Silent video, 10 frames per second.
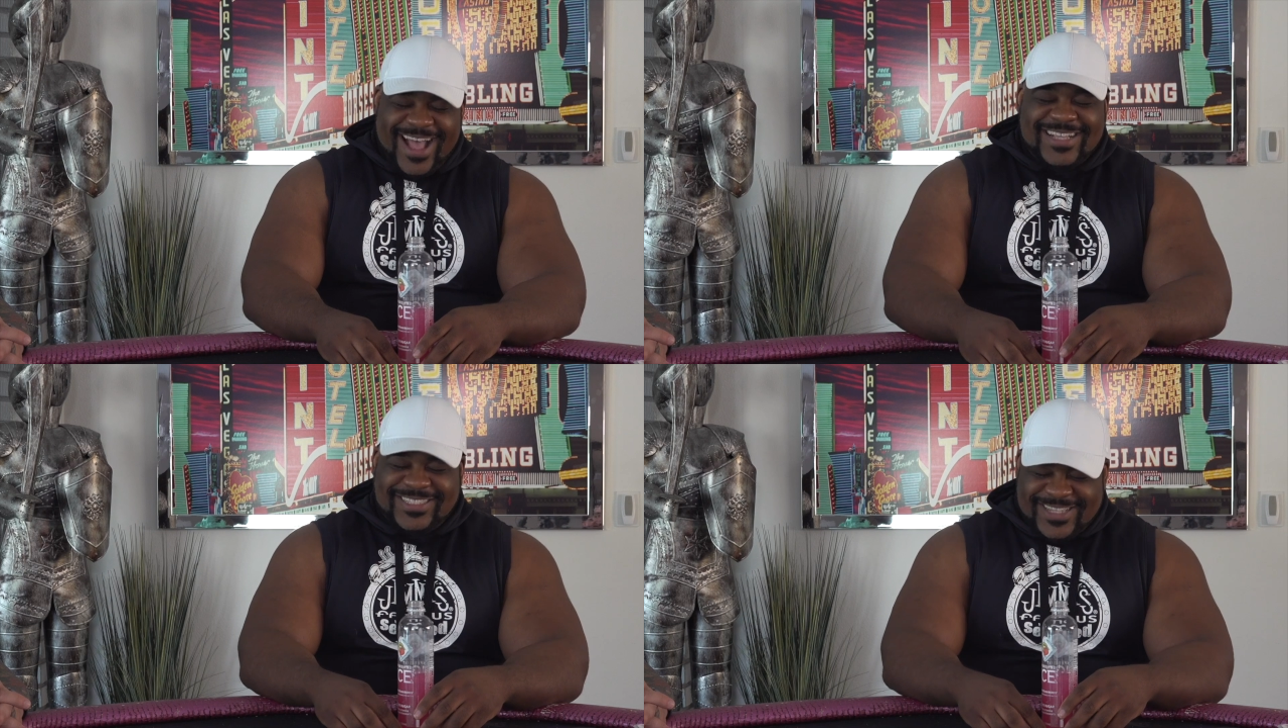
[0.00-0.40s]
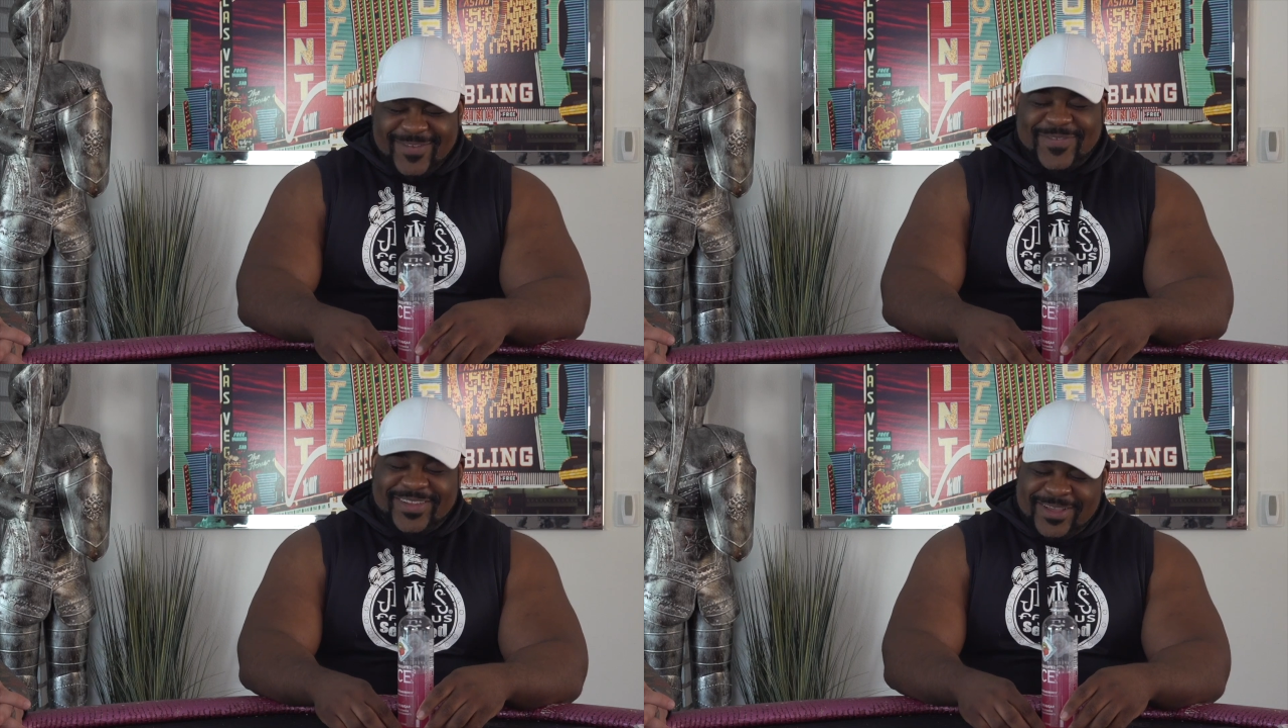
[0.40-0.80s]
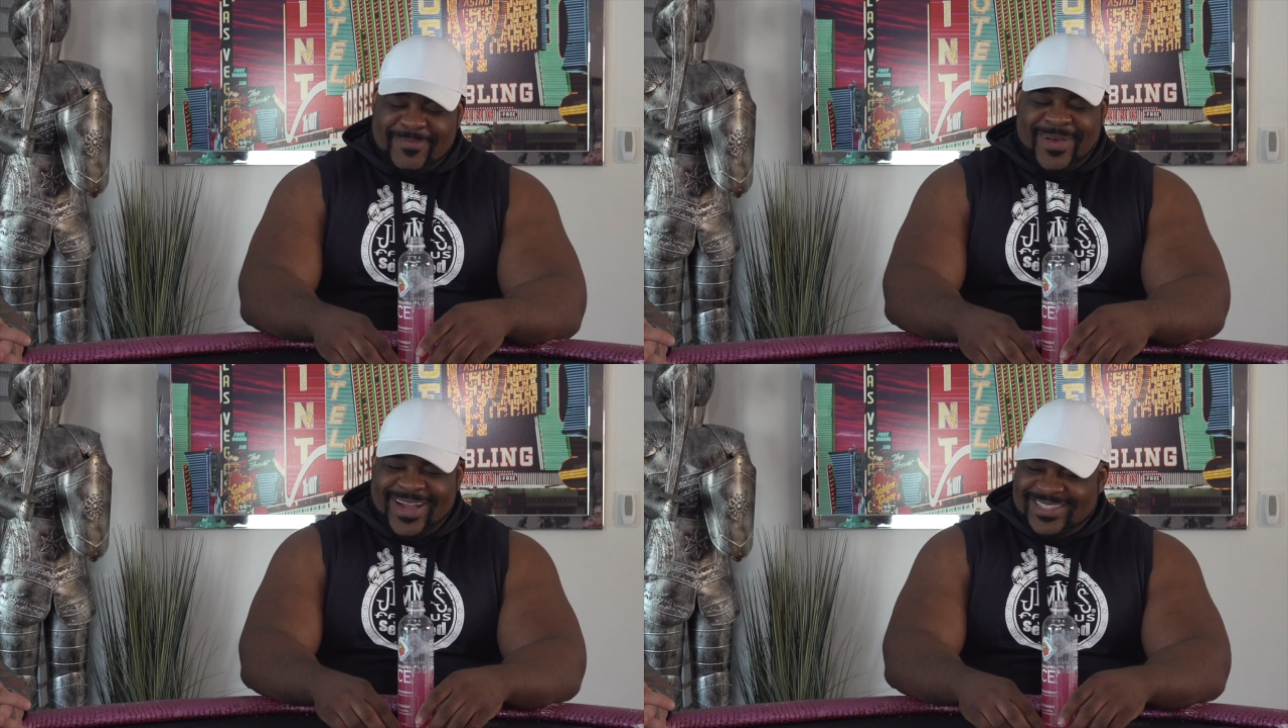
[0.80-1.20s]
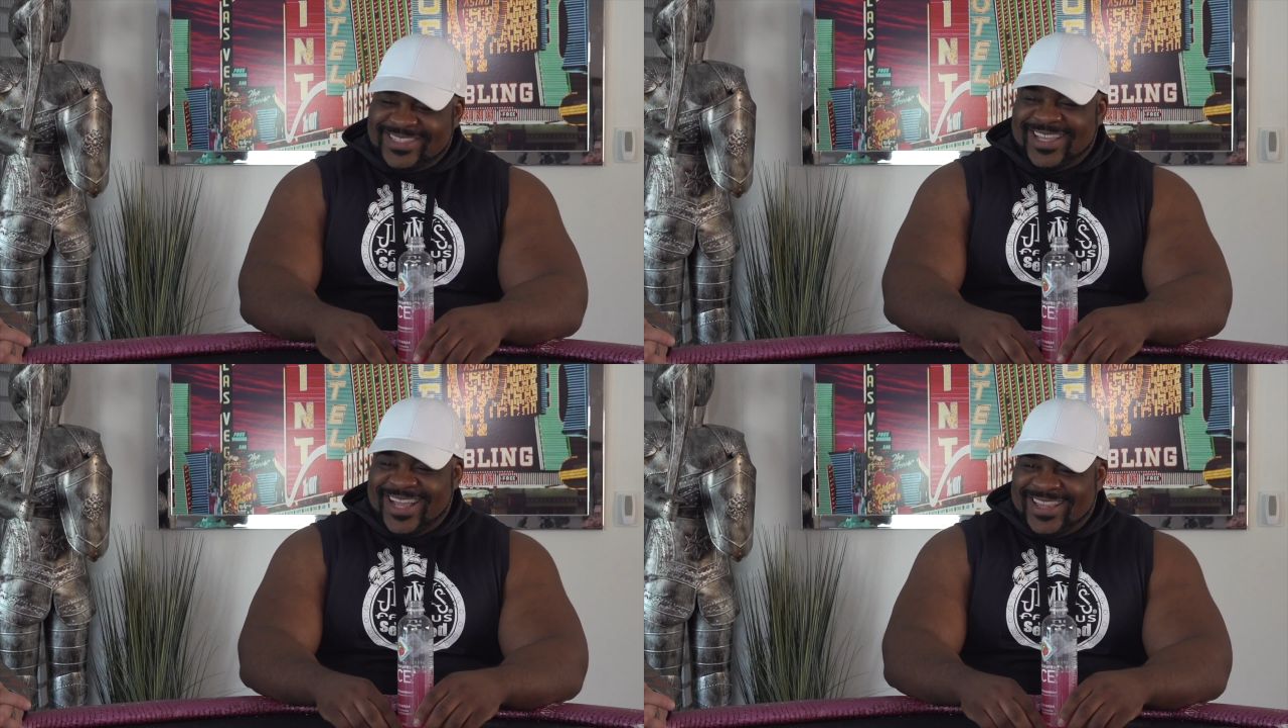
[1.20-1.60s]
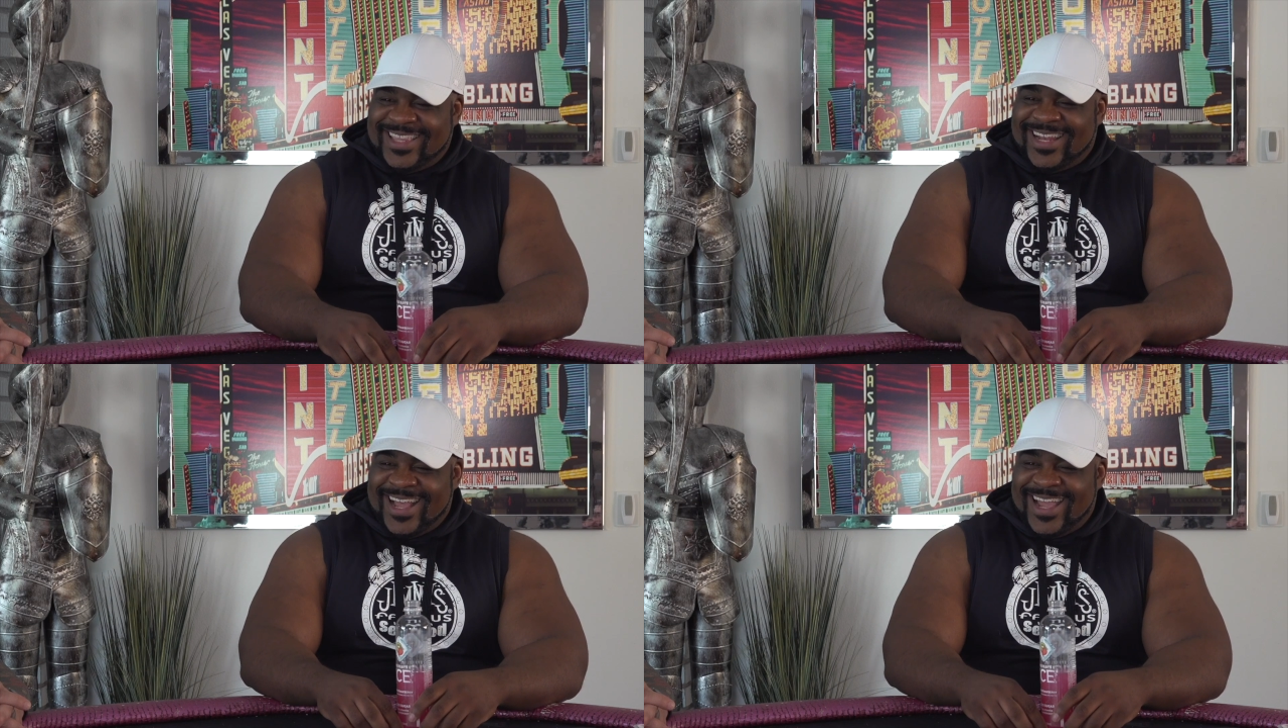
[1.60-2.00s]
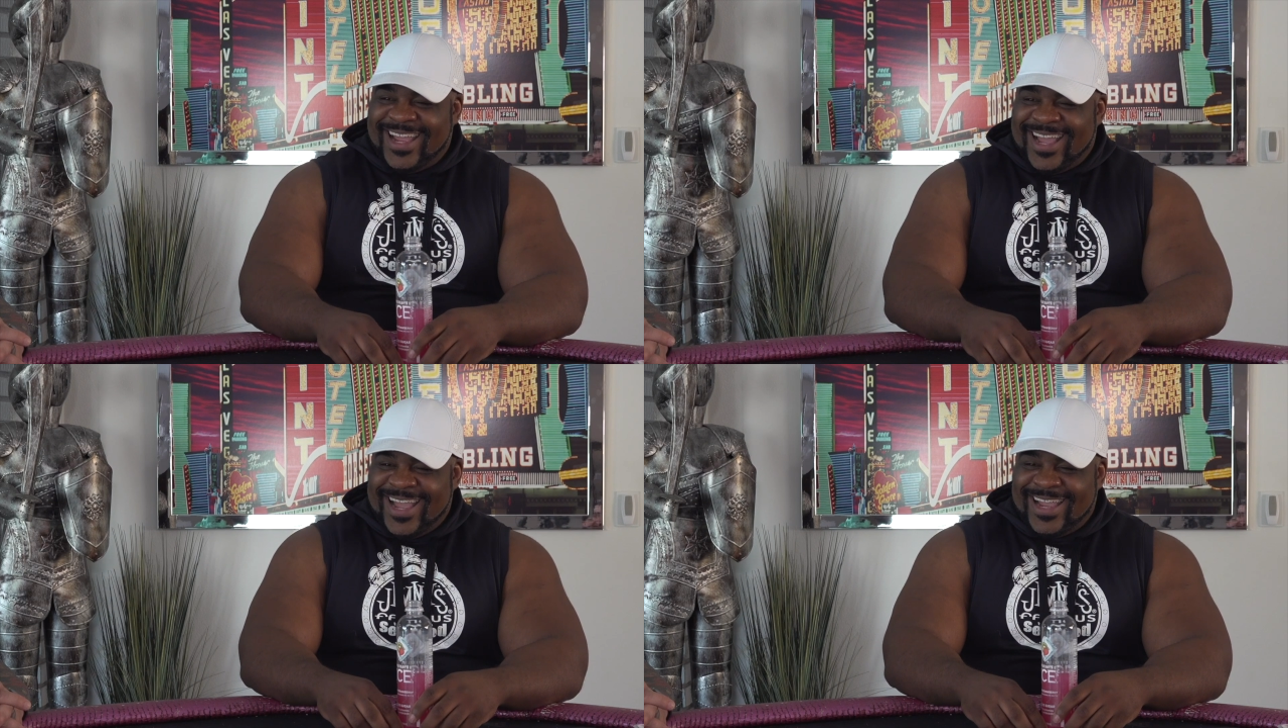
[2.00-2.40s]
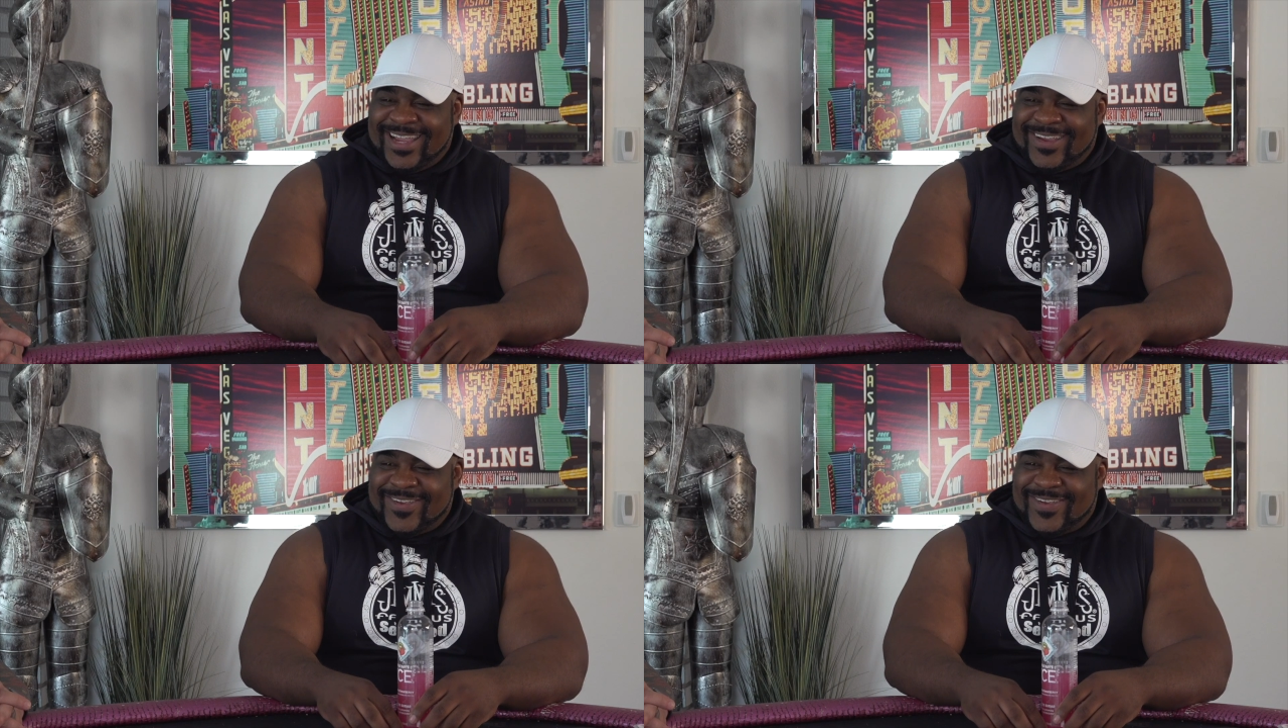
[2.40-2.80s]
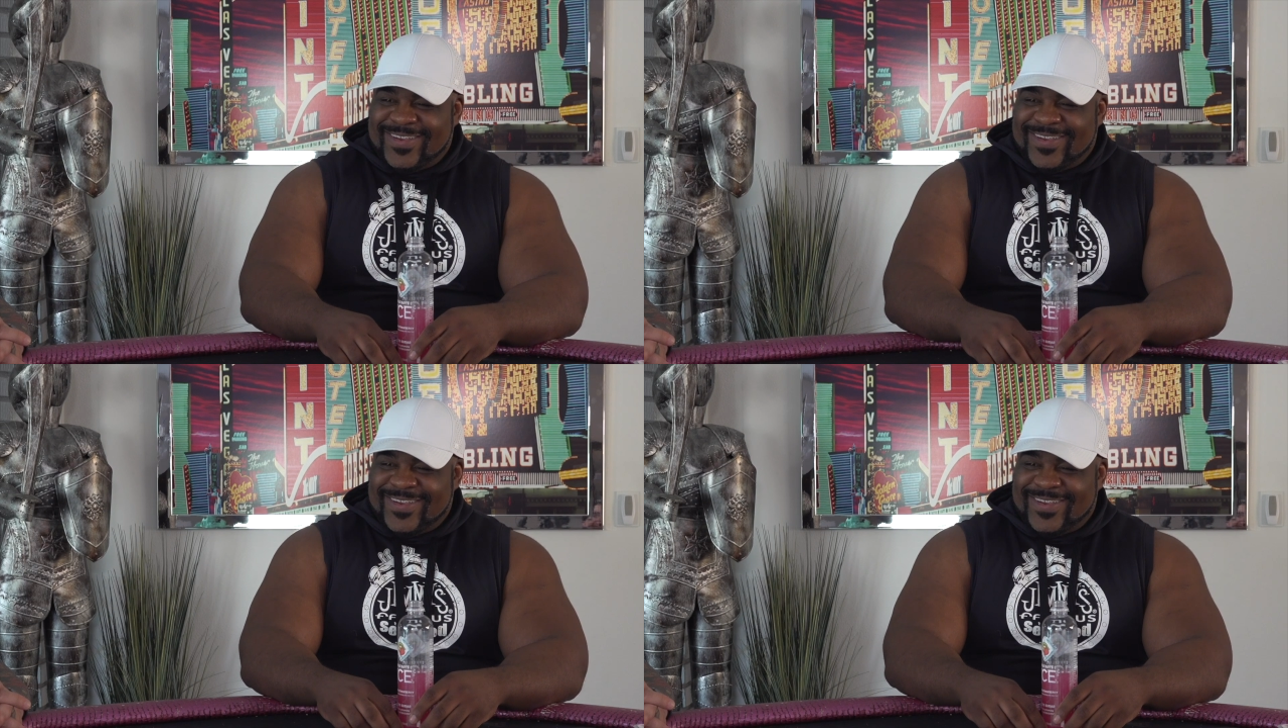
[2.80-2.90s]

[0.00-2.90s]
That's definitely a mindset that I when